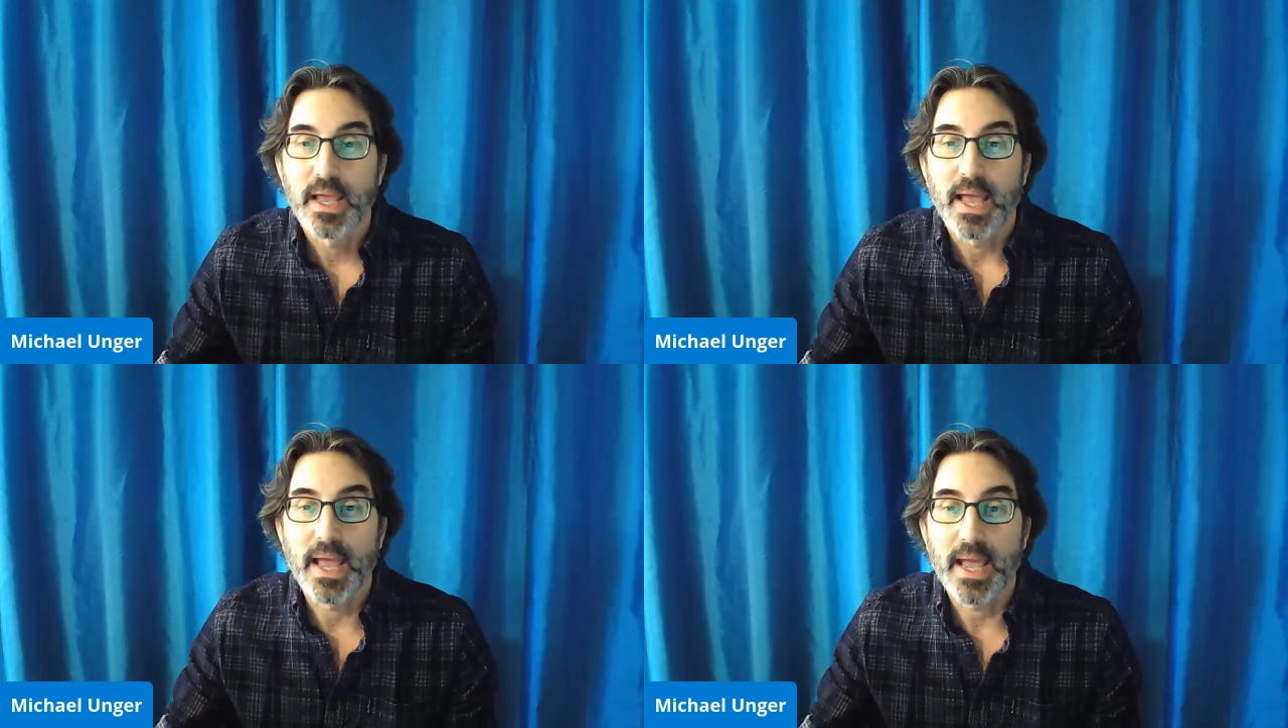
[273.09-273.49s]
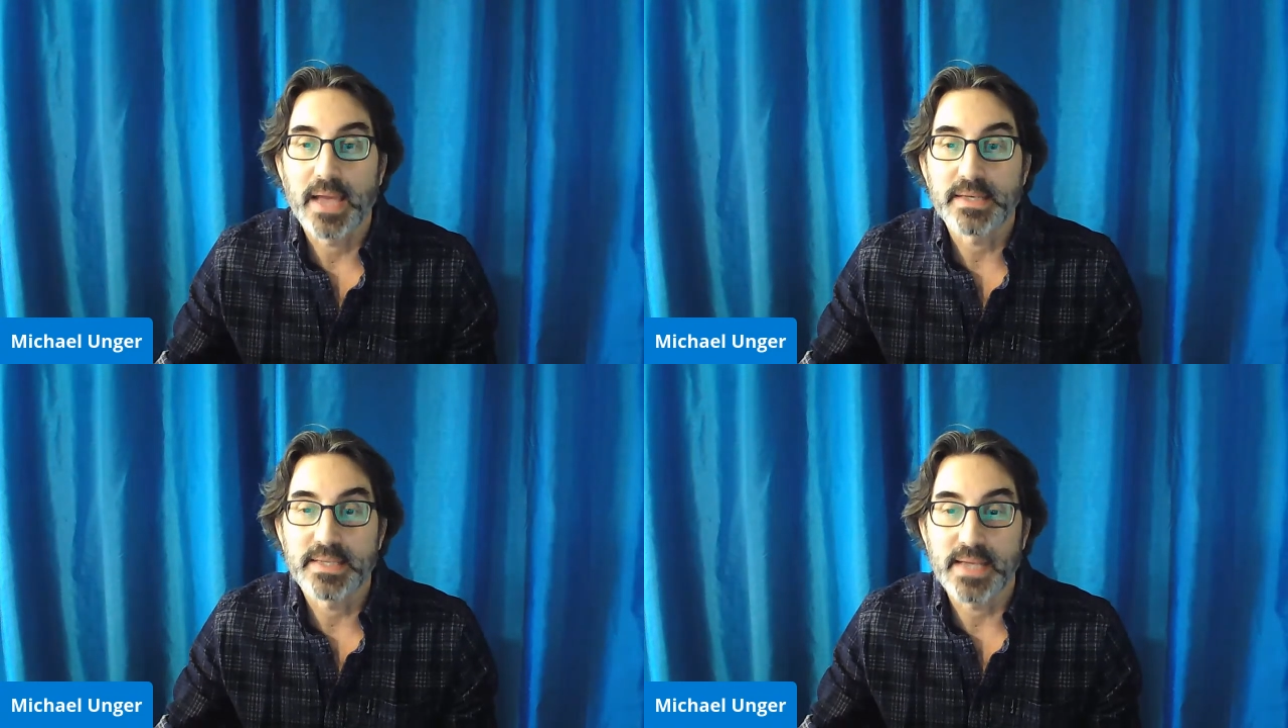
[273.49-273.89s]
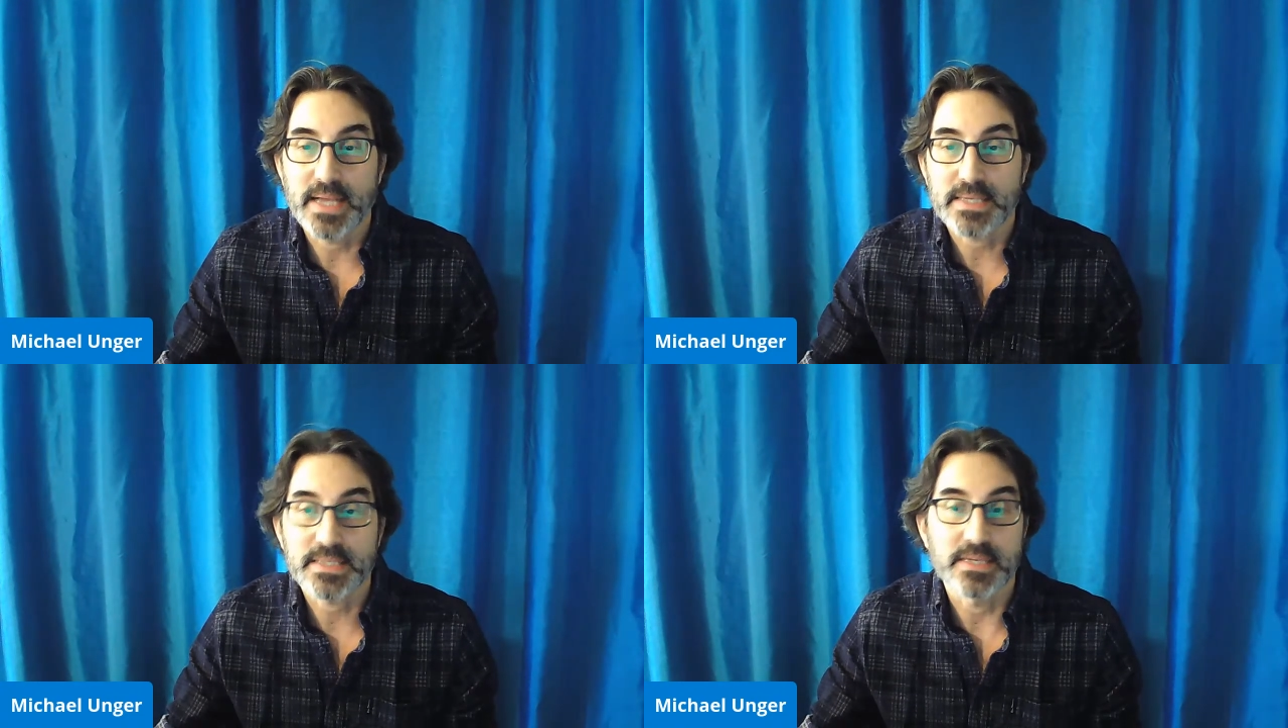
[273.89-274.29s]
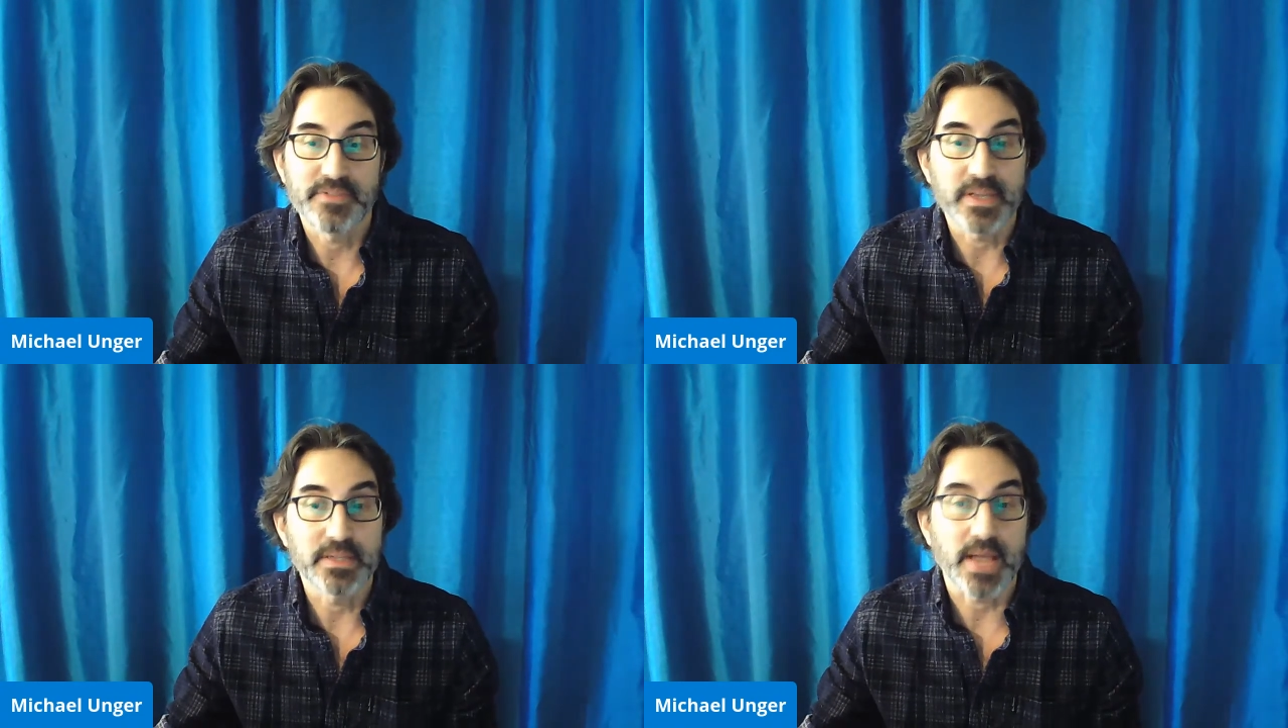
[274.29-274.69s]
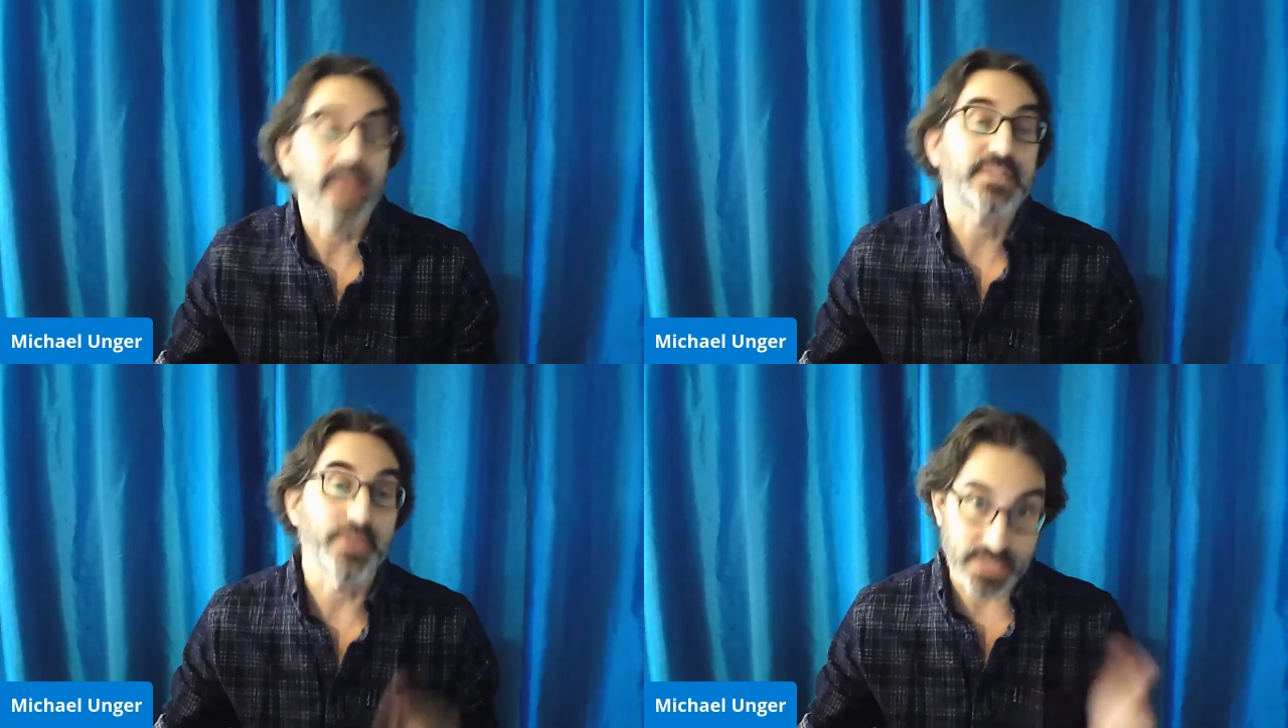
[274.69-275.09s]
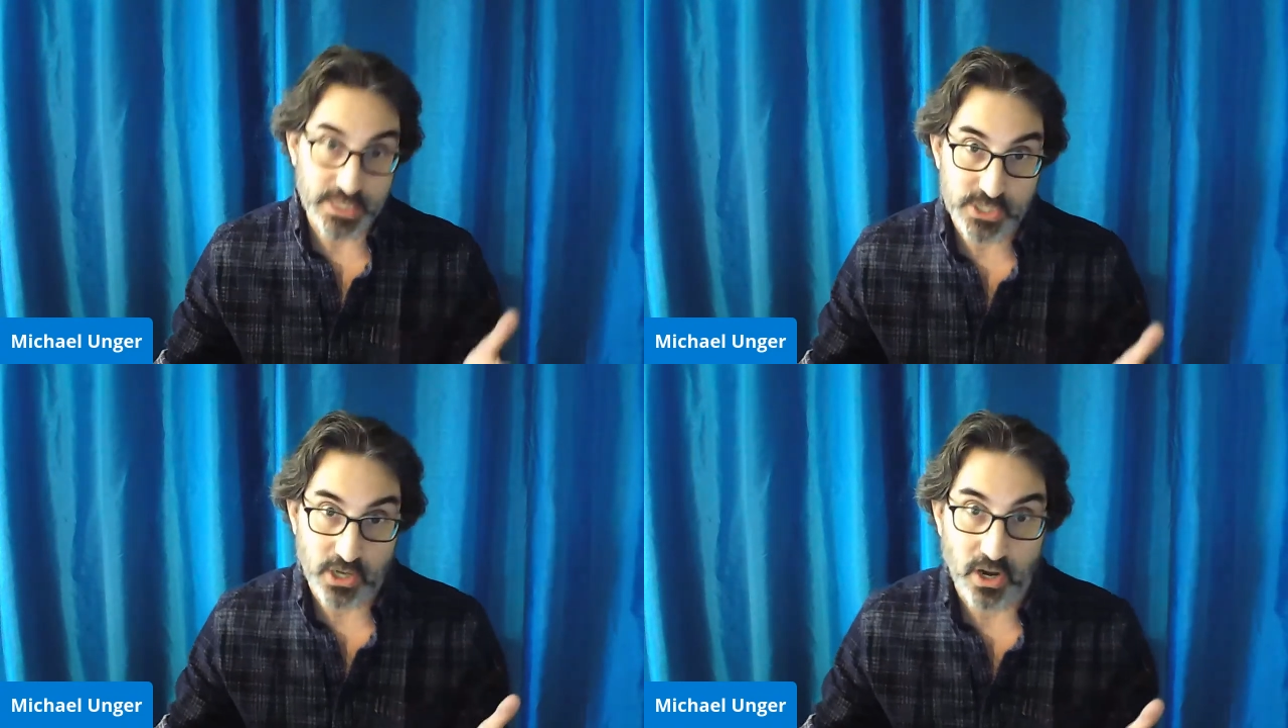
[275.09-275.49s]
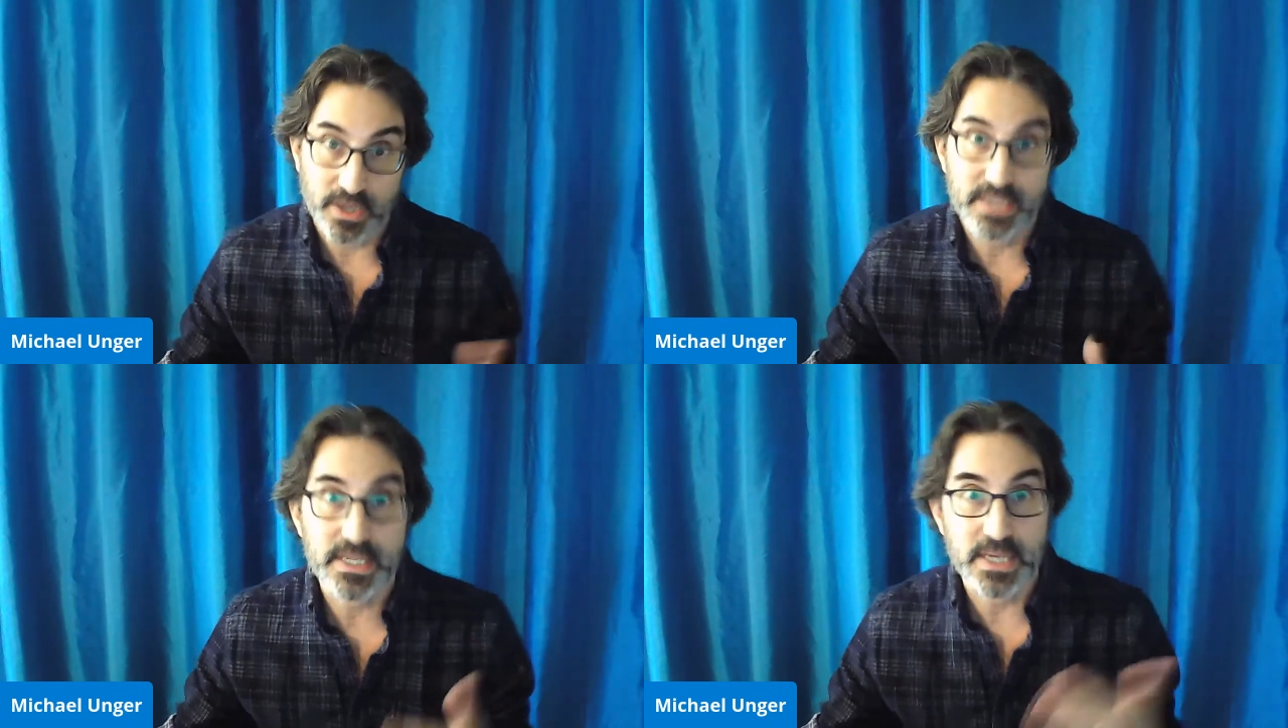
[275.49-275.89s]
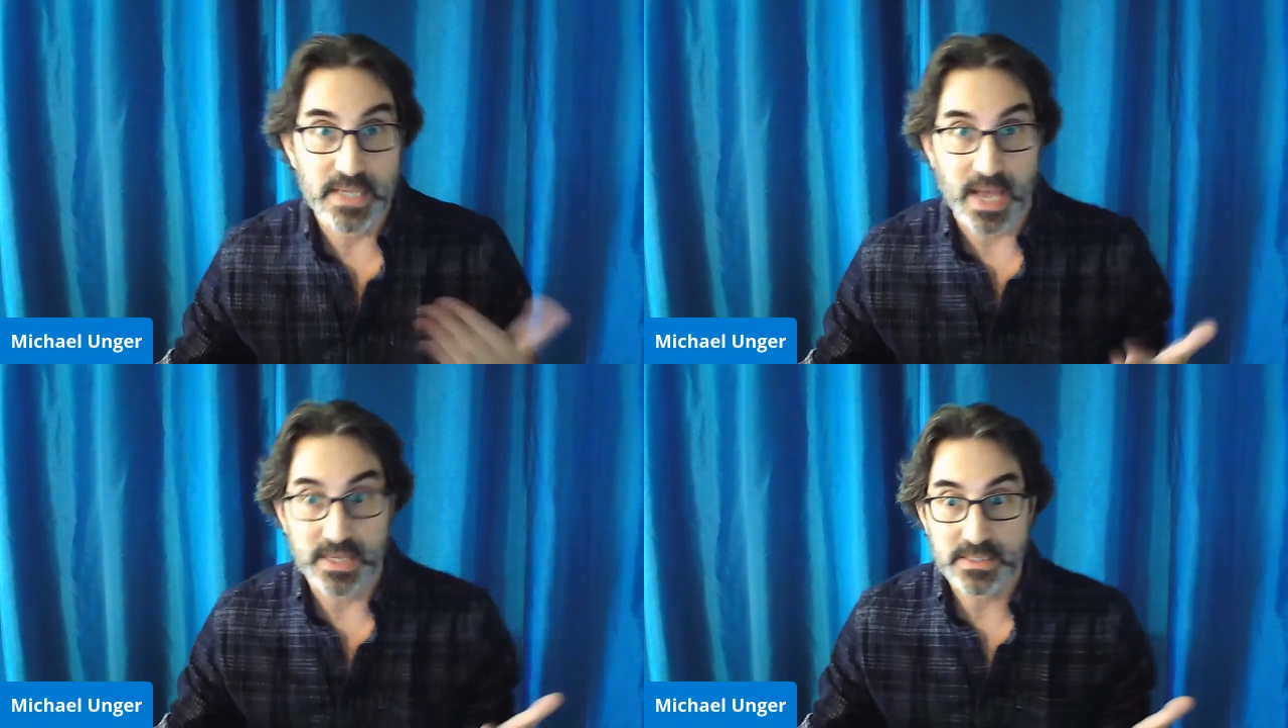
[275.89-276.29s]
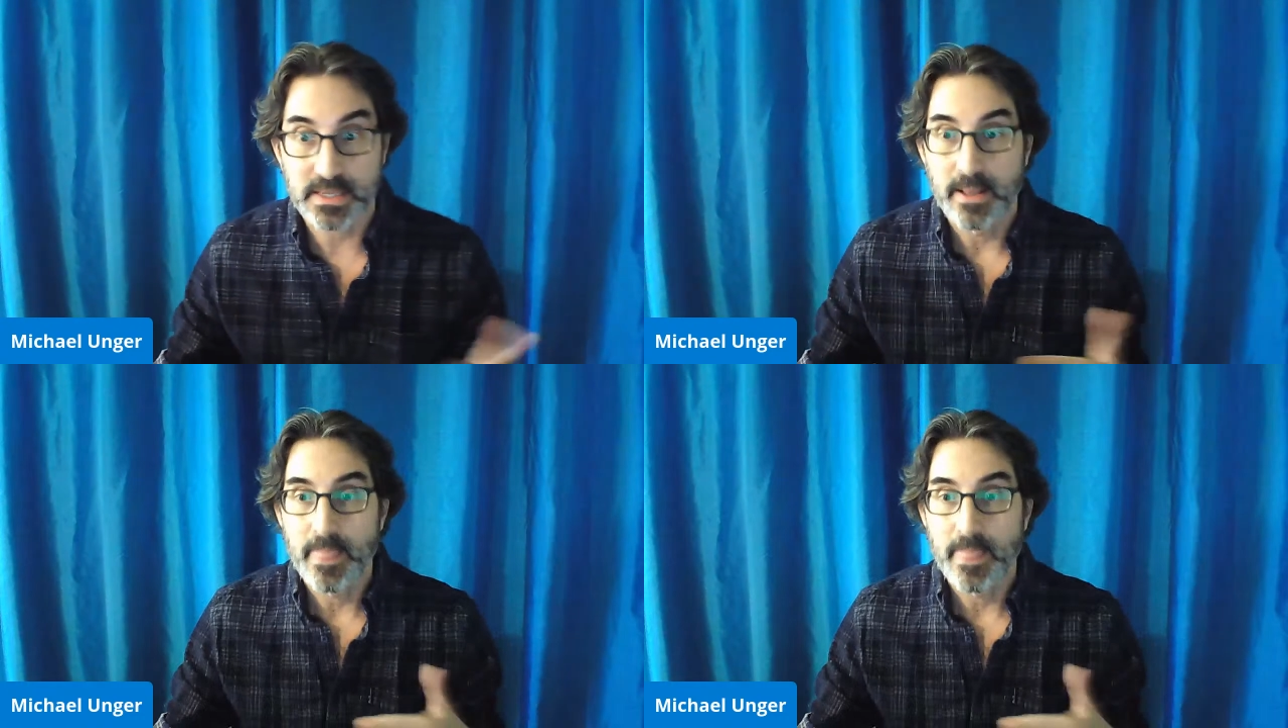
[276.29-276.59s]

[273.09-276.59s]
And I asked if he would sing a song. He said yes.